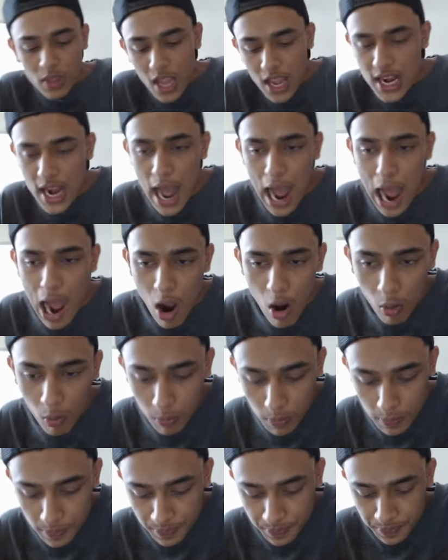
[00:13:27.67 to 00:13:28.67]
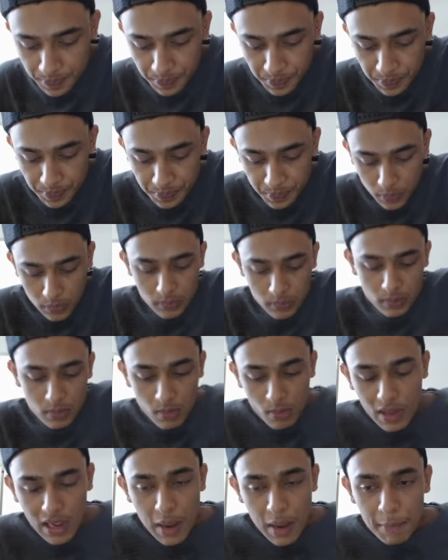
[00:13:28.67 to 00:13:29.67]
Now,
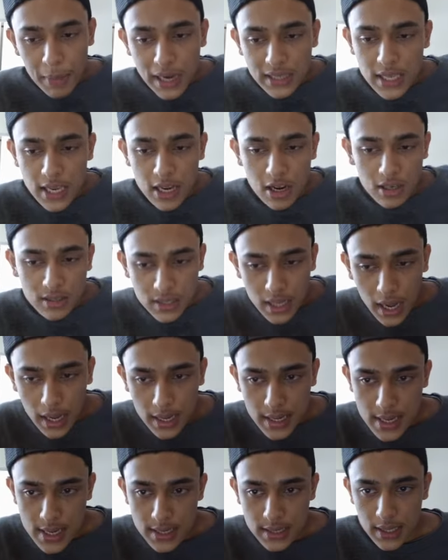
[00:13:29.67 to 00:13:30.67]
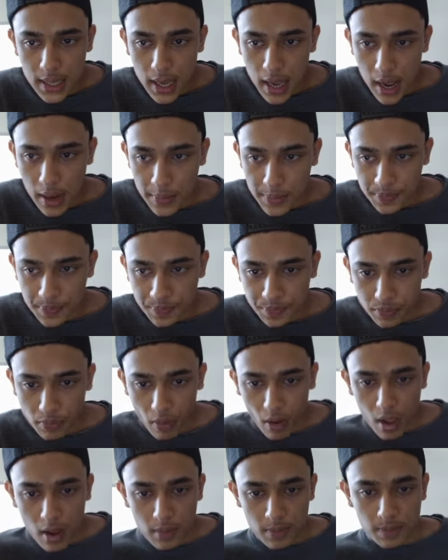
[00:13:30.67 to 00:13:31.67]
my take on that is that
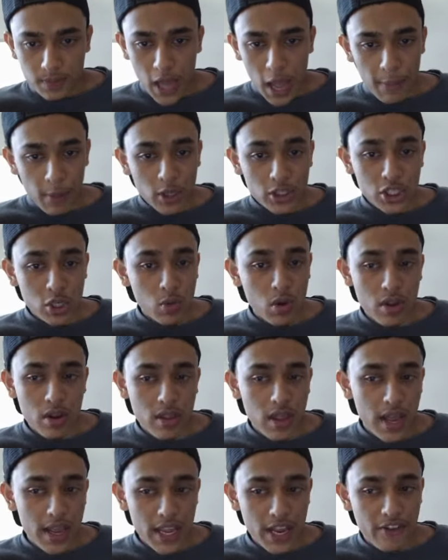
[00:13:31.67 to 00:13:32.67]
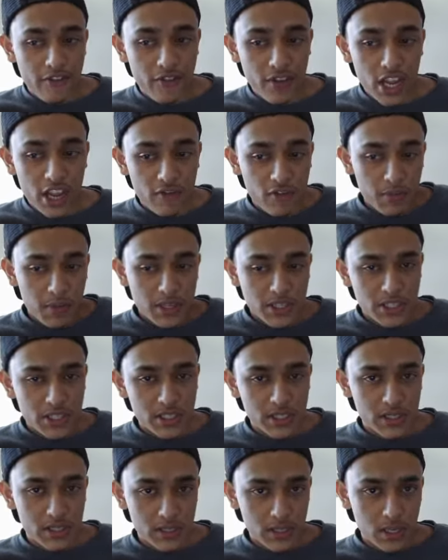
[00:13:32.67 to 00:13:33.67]
I'm not sure whether that inf- information
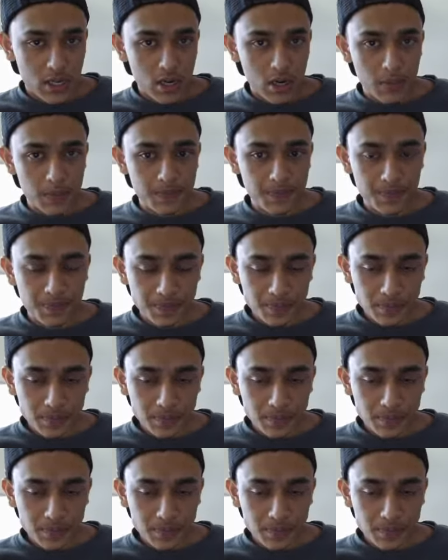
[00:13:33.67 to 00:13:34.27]
is um,